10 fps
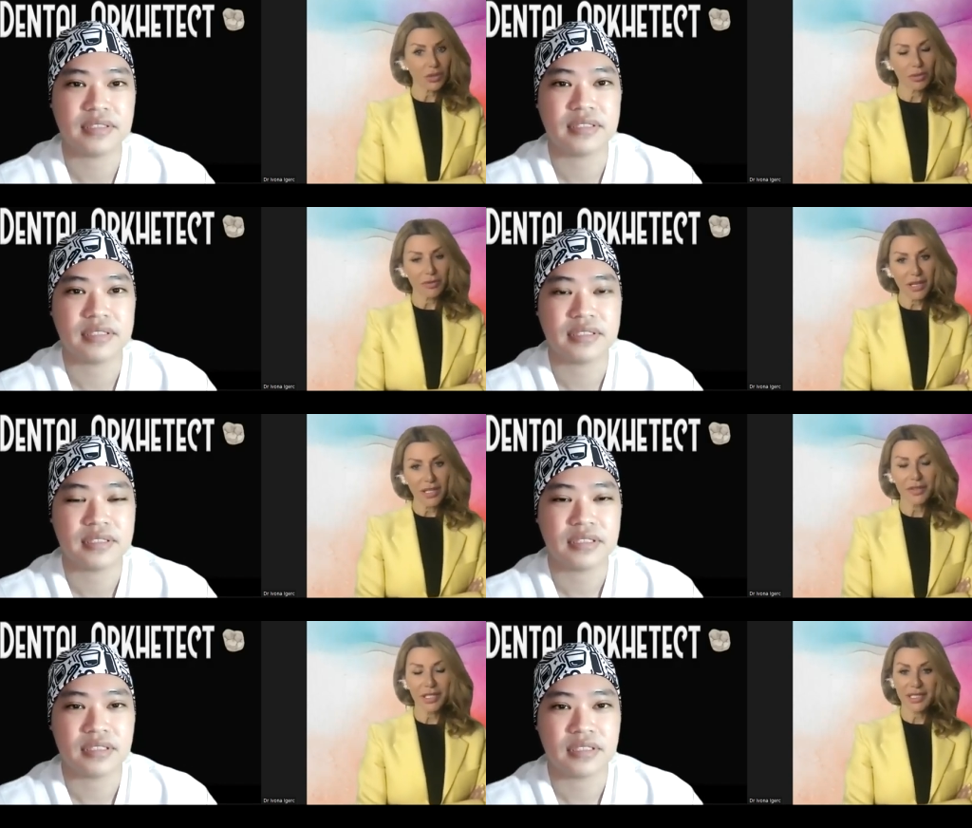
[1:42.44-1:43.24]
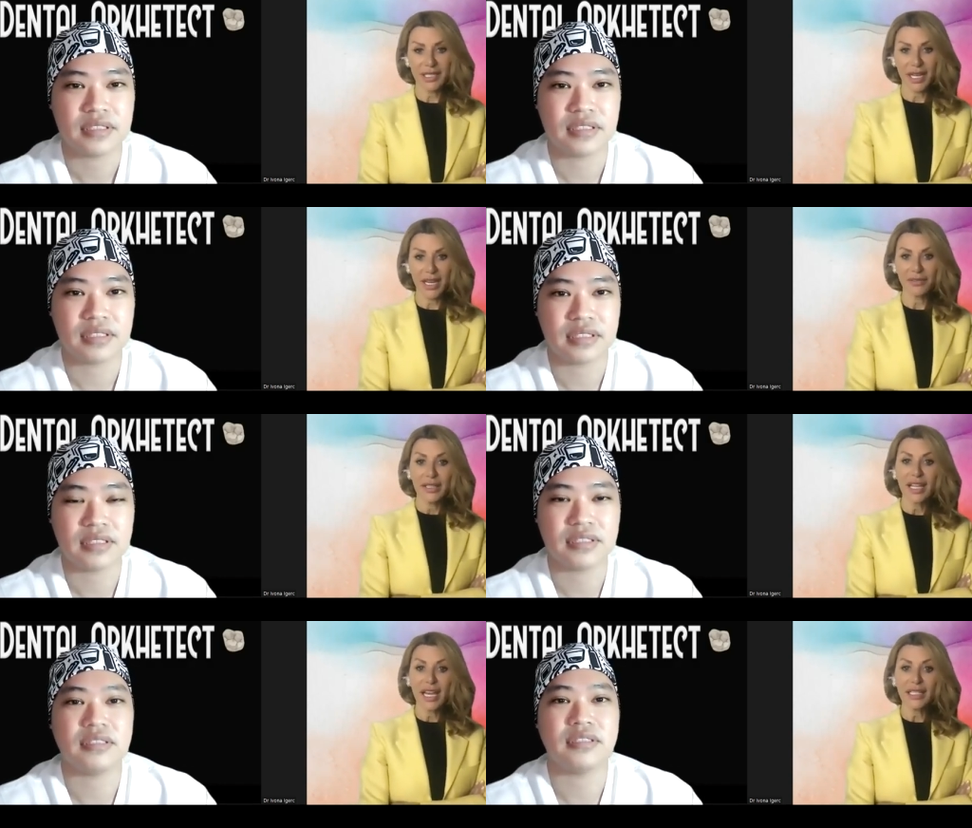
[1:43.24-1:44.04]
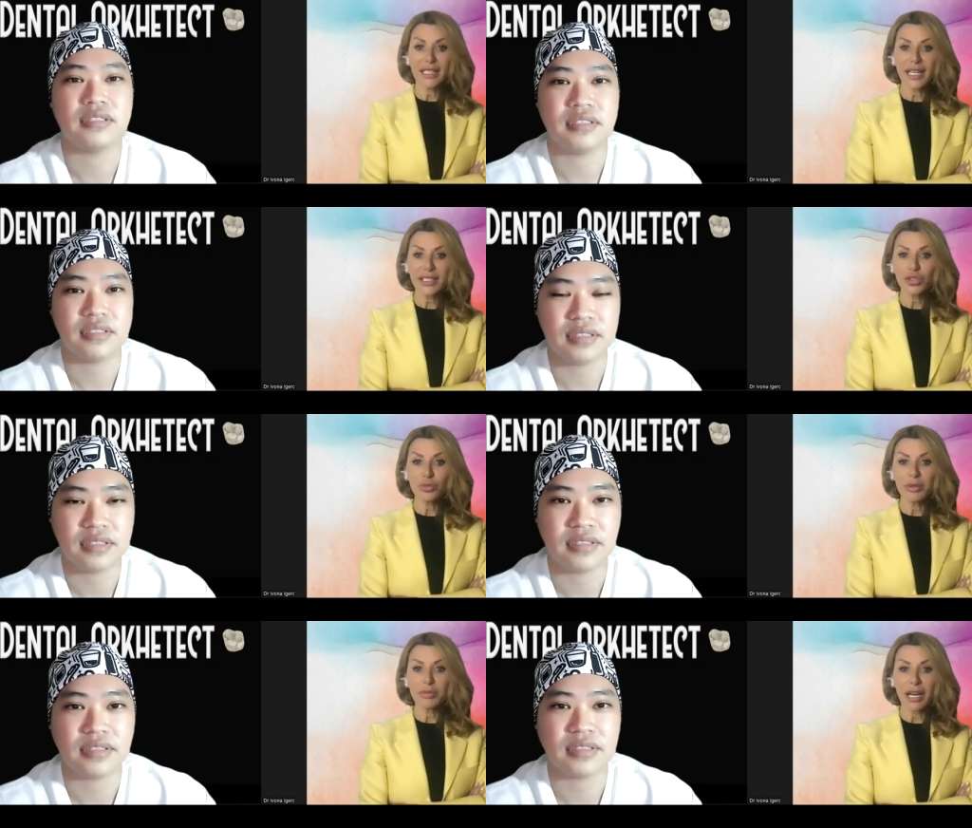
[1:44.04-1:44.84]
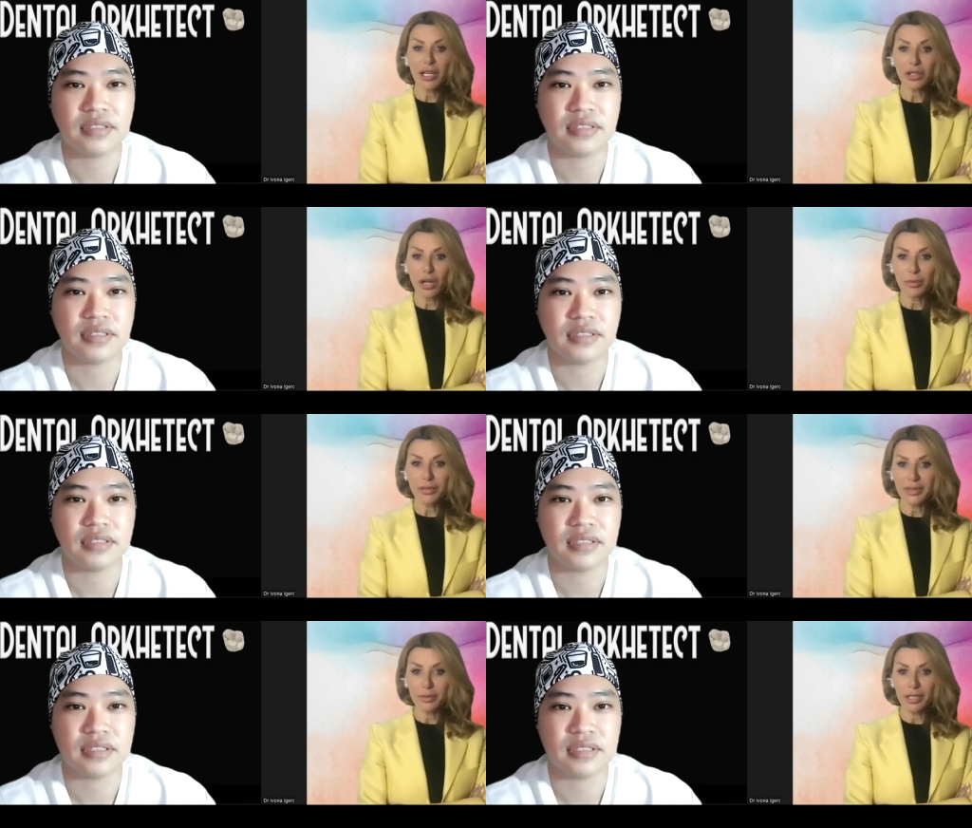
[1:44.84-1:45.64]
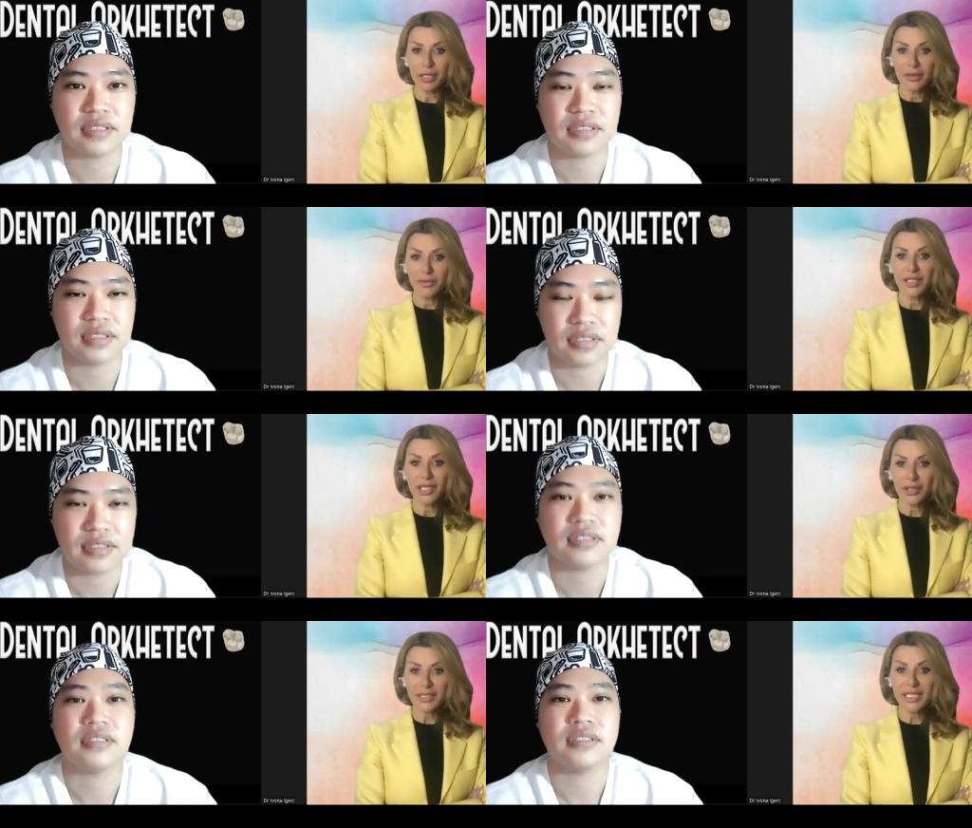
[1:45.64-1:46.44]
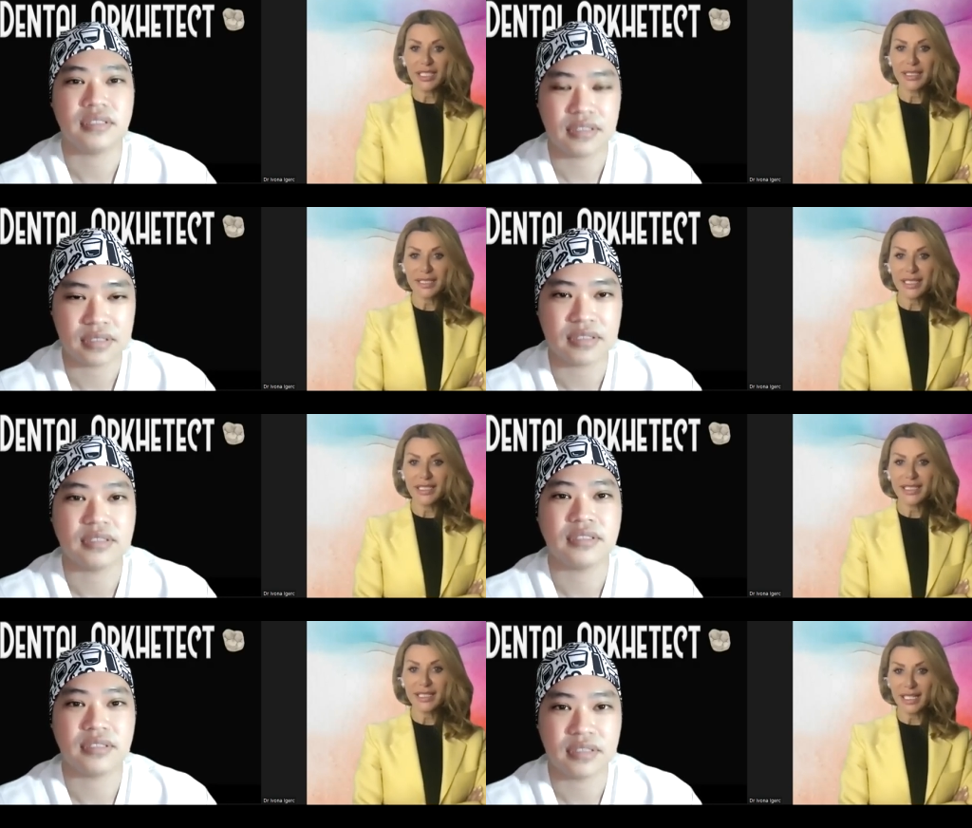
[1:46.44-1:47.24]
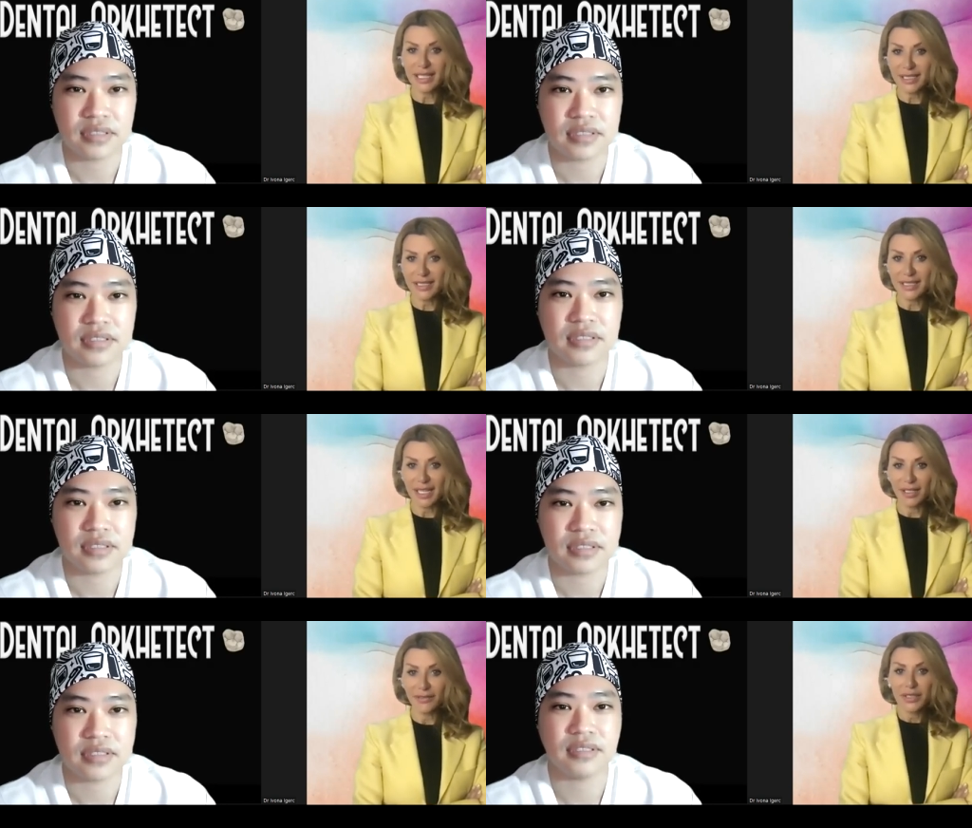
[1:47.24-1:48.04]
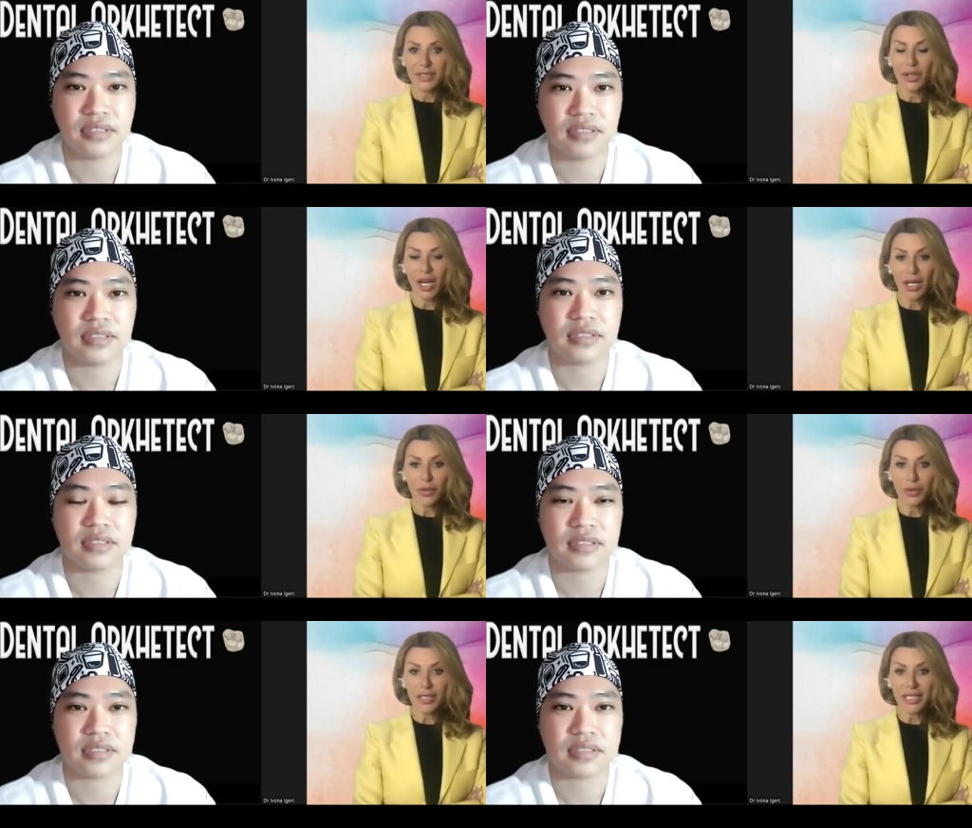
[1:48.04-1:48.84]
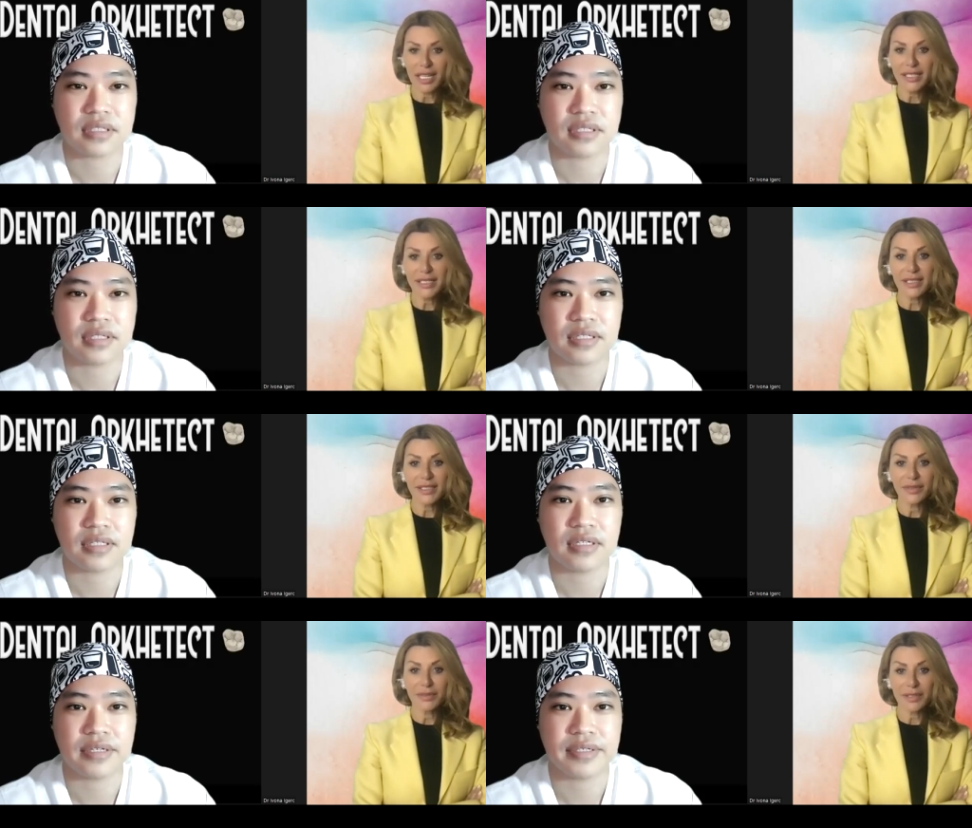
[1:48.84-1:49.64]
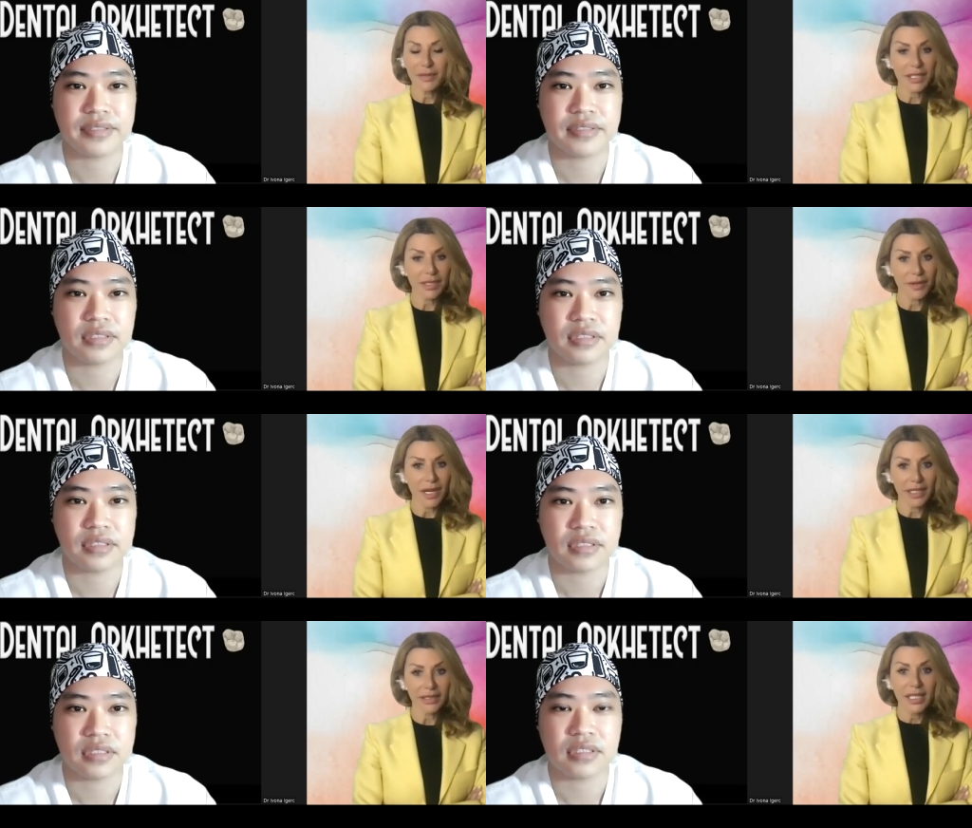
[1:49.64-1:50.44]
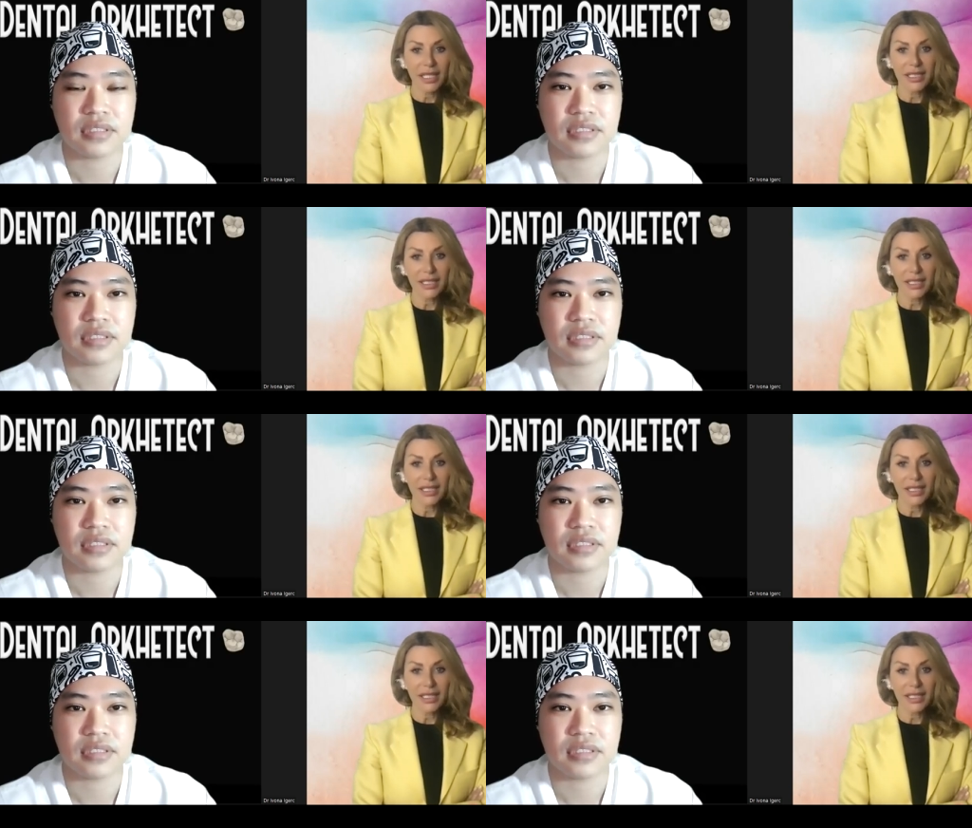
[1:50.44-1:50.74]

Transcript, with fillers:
Speaker 1: to be very, very safe, then has to be biocompatible with our skin, skin cells itself. So hyaluronic acid we, we can find in